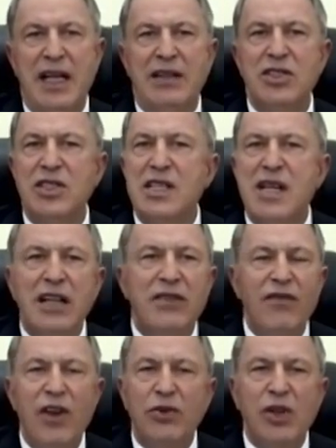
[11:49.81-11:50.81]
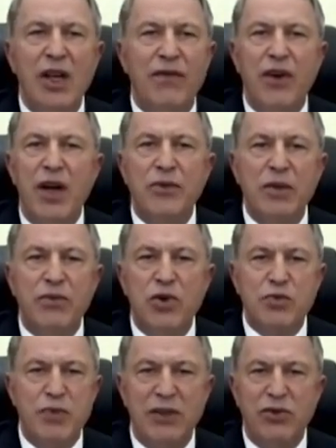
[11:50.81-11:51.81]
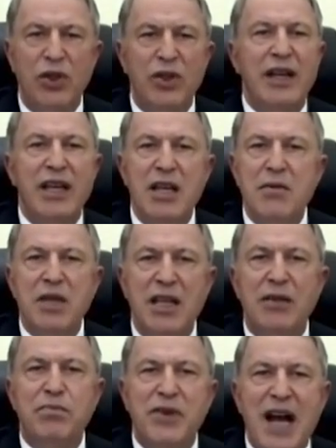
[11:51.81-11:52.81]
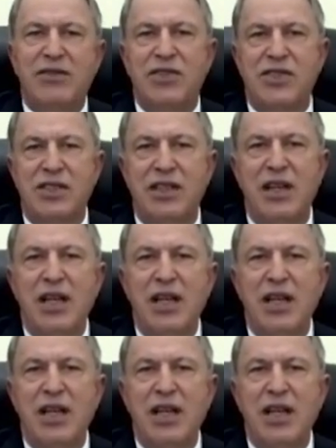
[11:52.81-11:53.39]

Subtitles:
This is not from the books, but in practice.